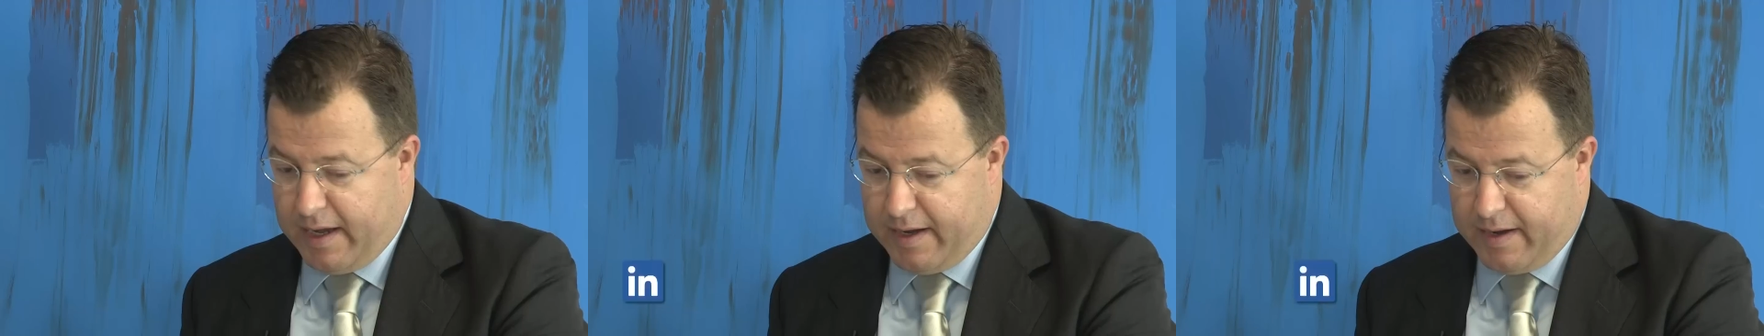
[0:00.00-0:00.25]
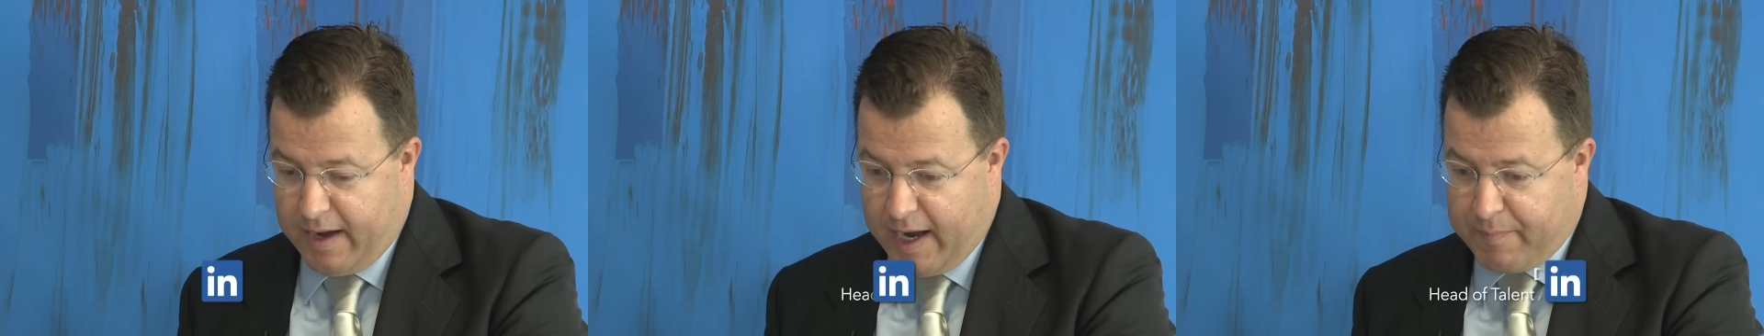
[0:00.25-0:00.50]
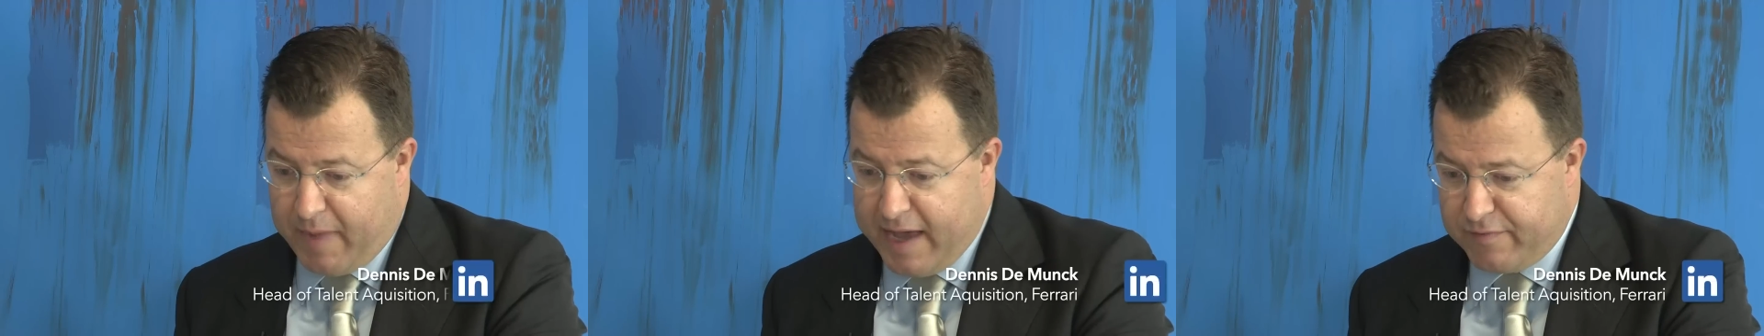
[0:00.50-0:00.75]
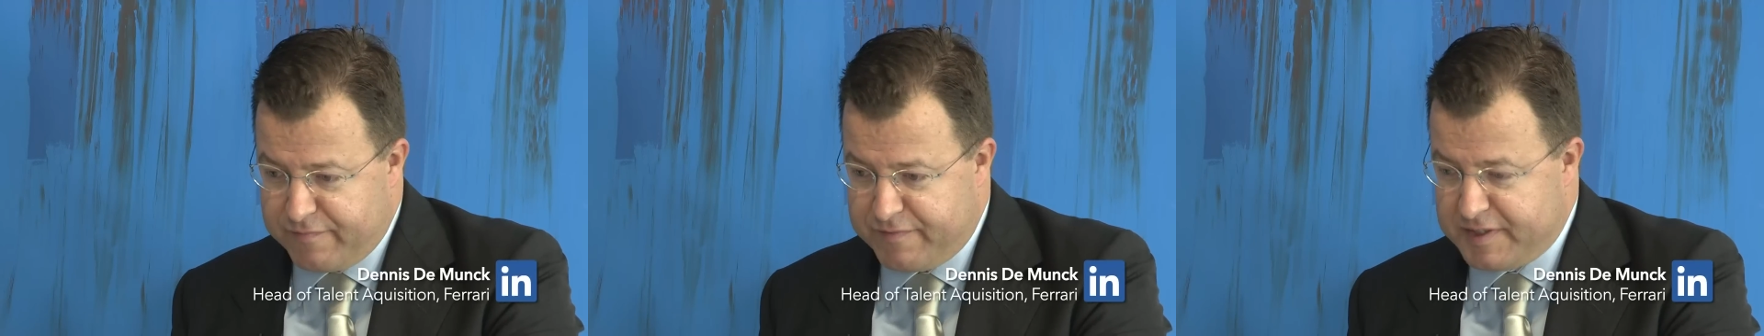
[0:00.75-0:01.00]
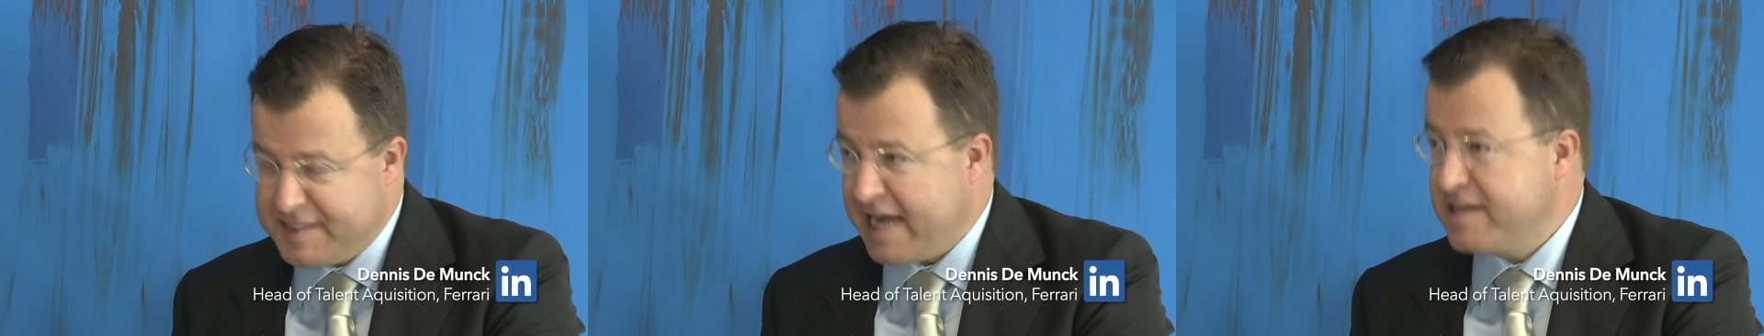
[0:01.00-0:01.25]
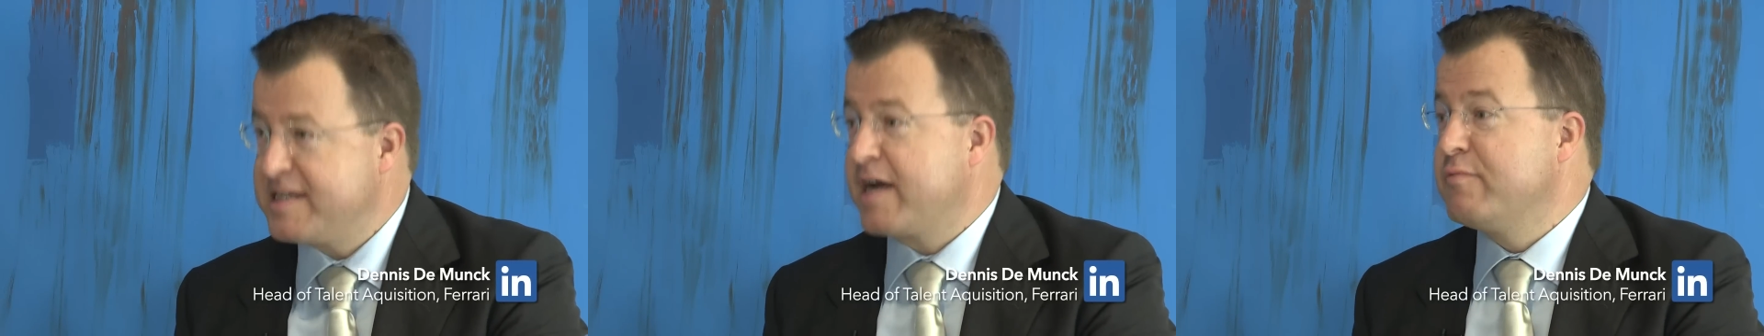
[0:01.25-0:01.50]
Uh, I'm head of uh,
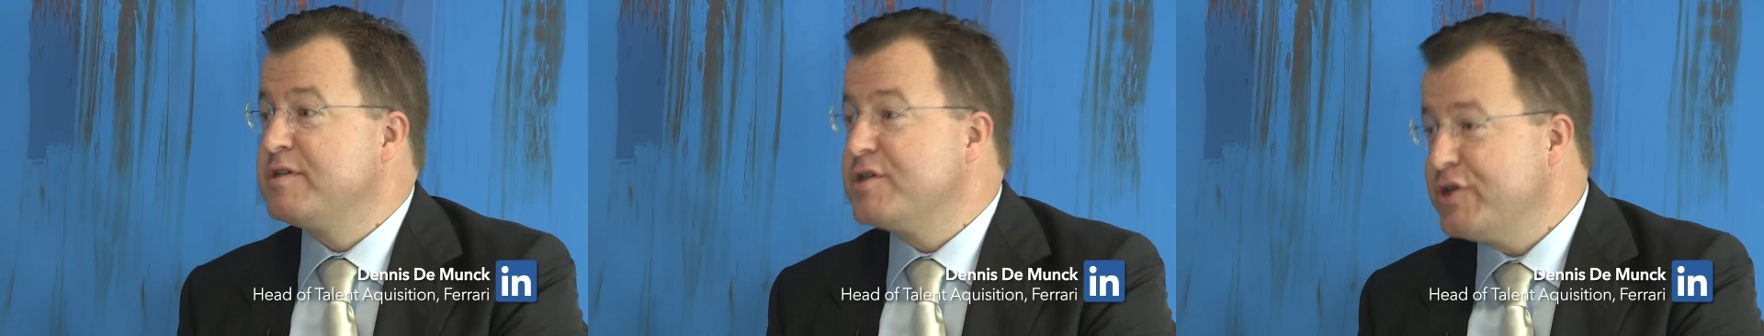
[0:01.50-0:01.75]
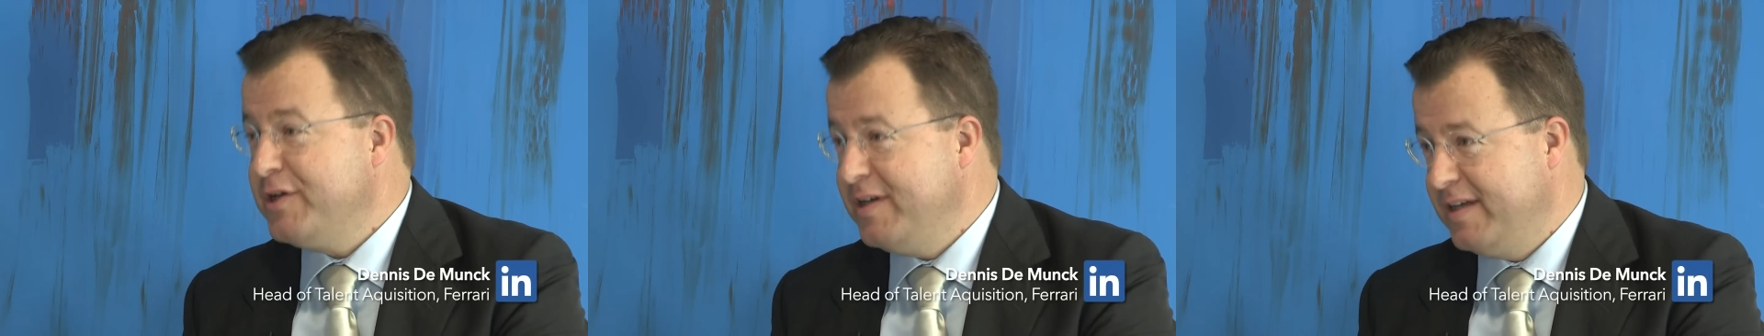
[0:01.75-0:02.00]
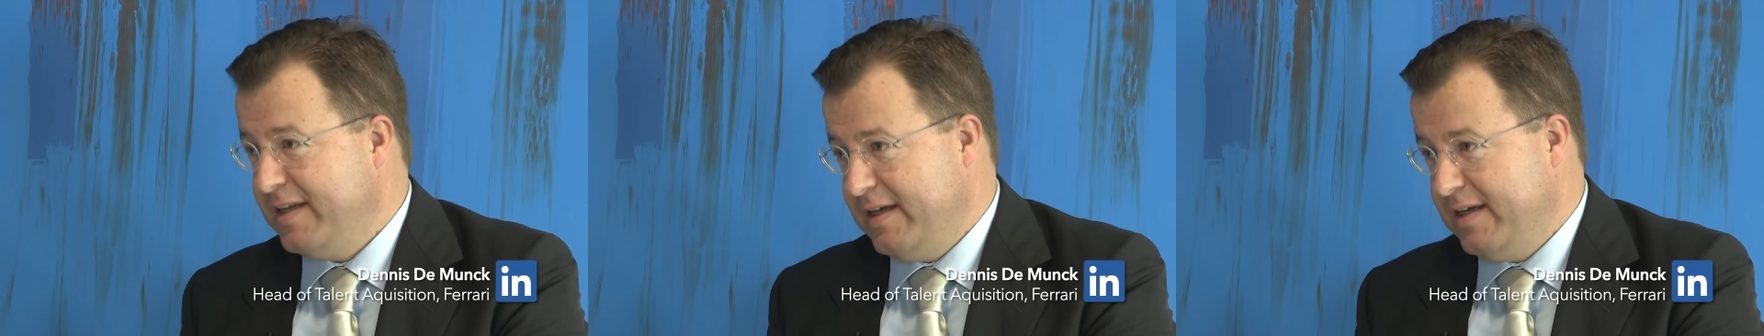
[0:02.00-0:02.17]
talent acquisition,